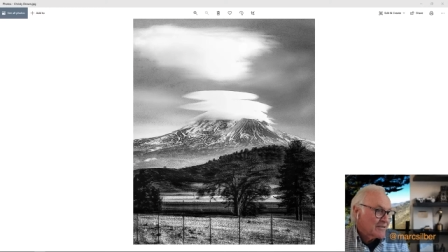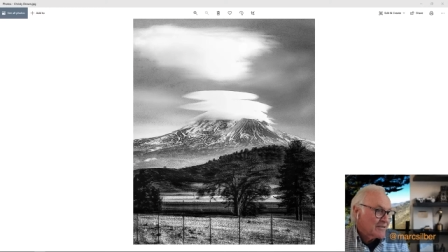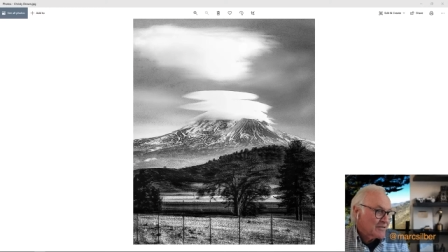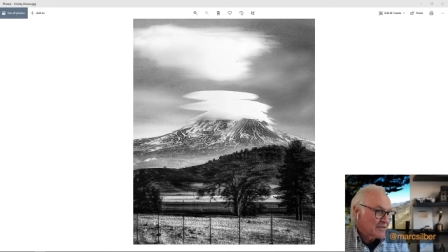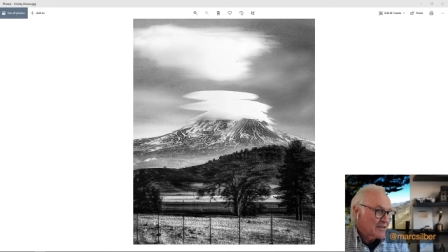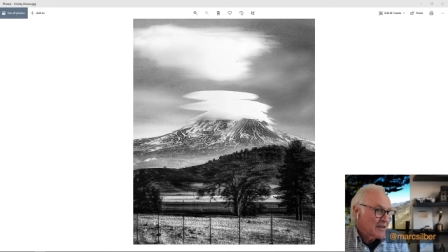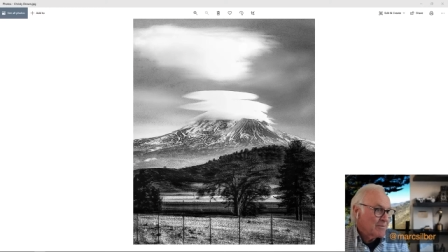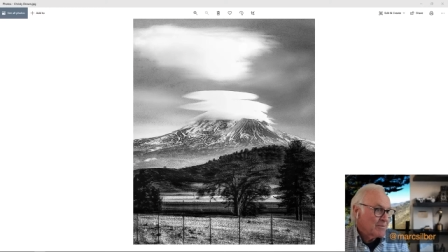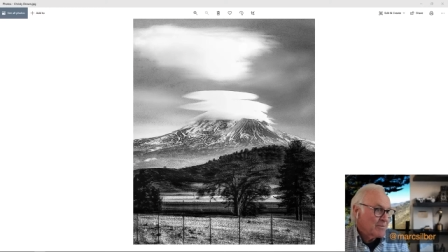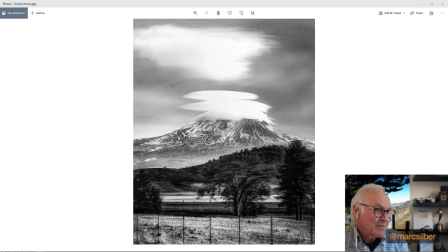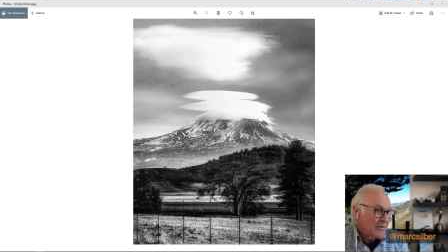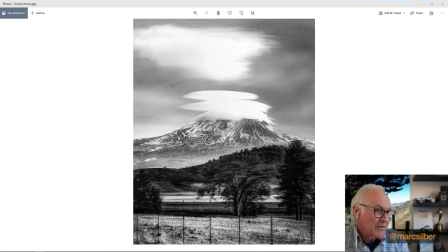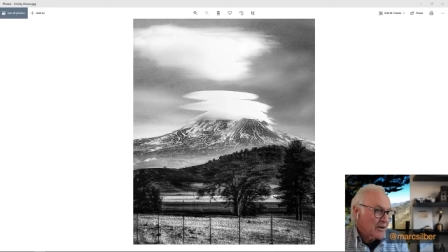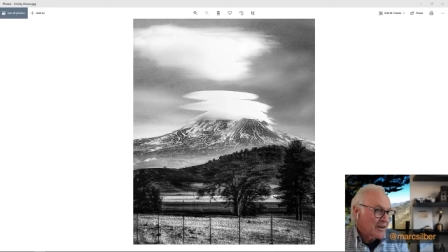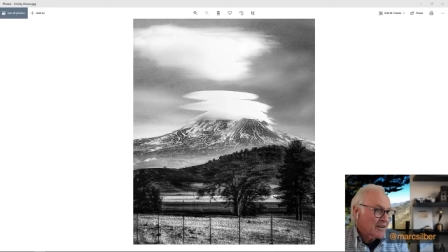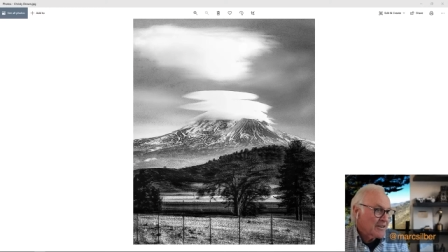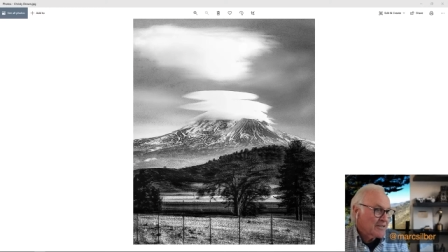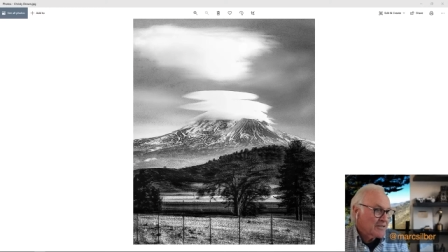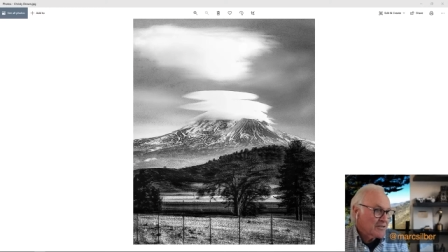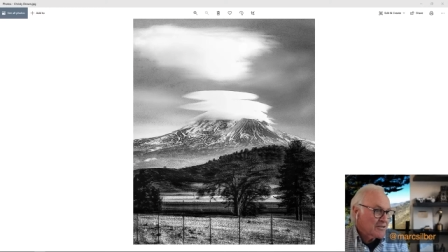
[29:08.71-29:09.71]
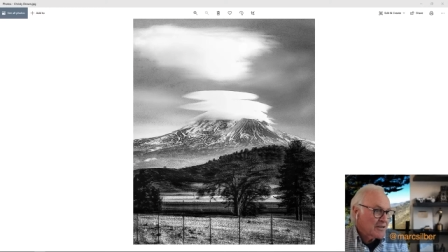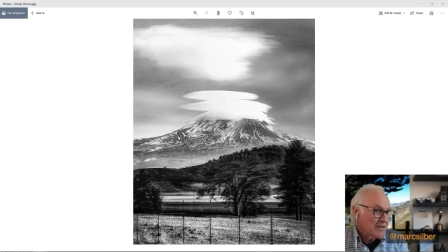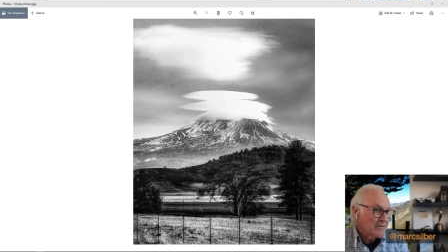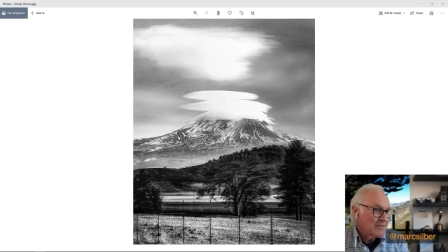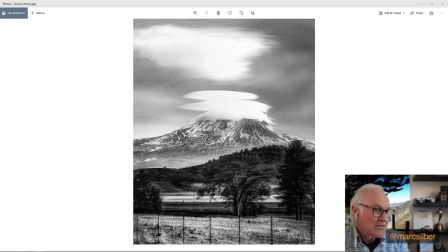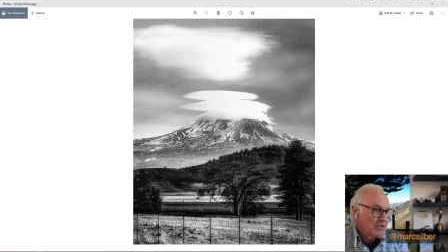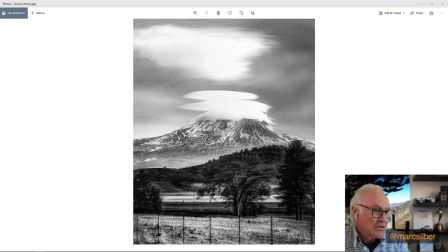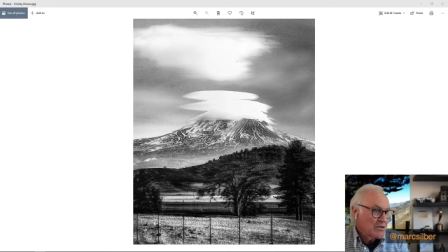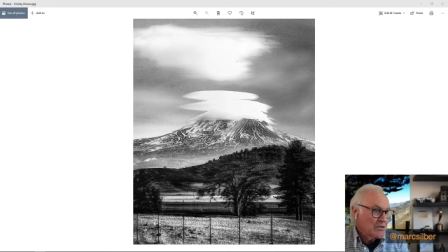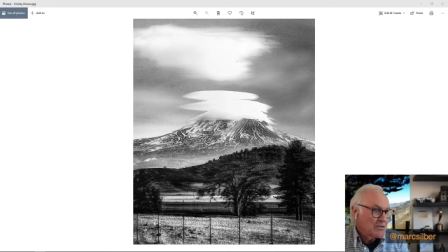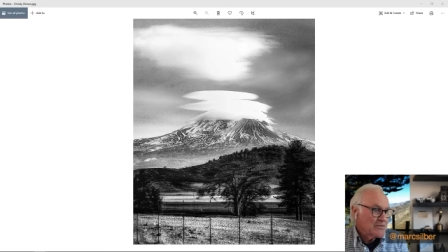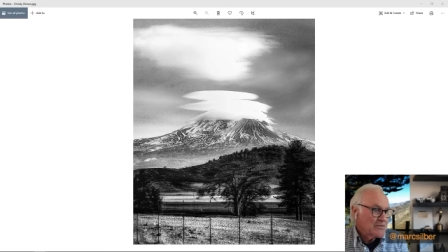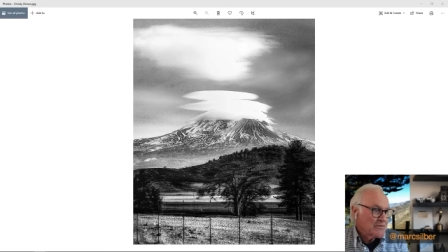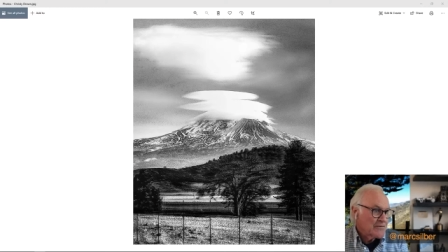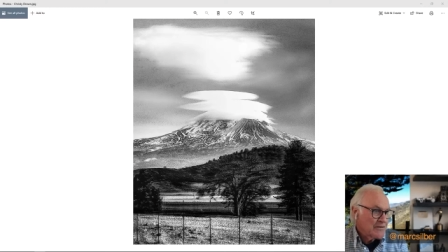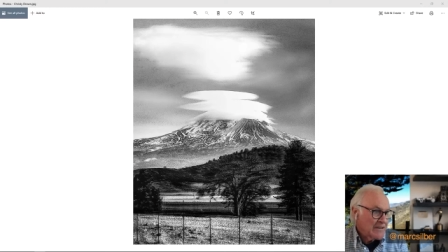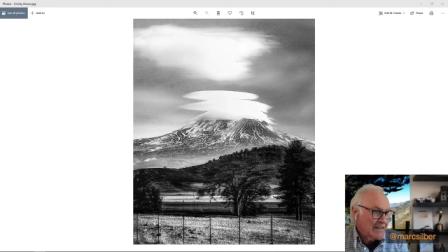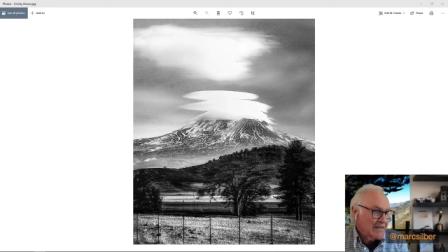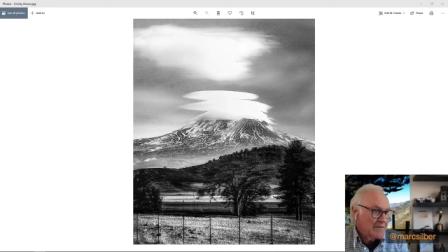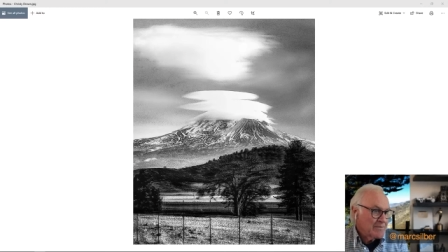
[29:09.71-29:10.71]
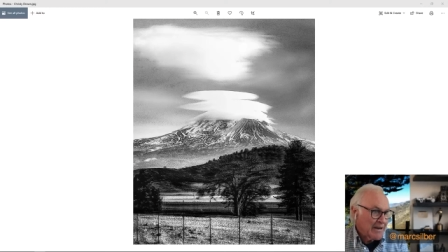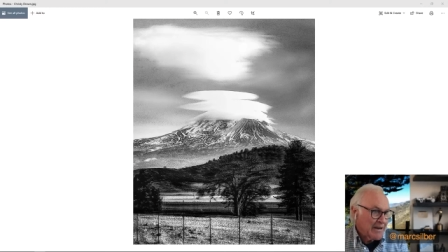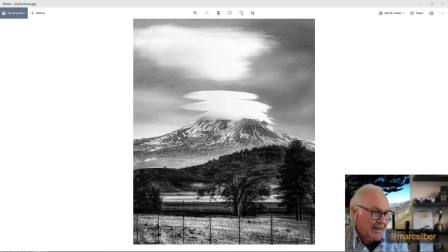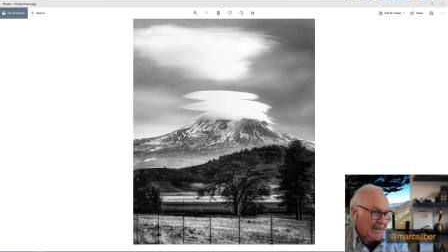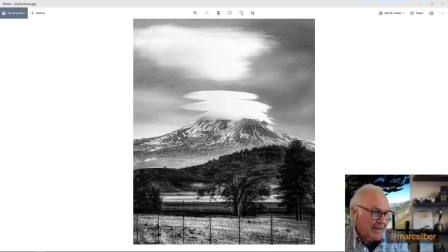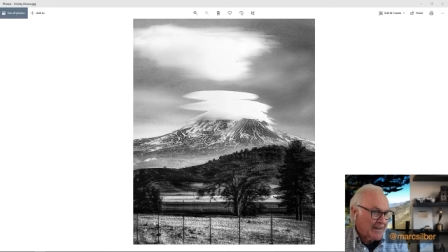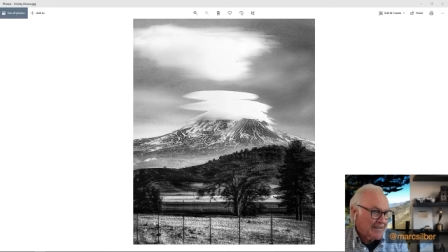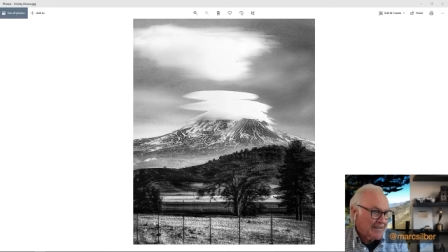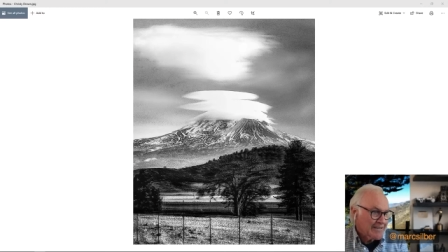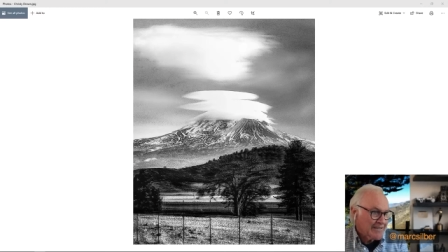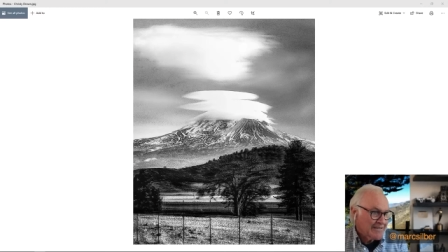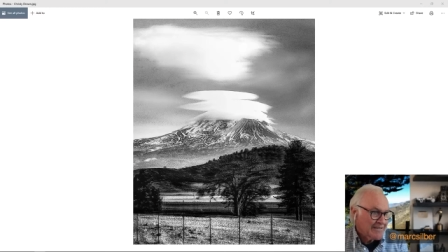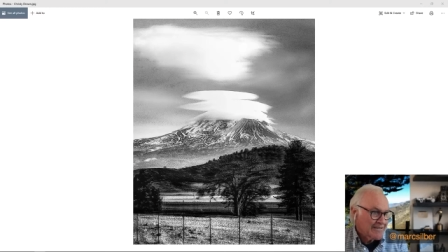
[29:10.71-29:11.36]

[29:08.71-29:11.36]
some artists have used feedback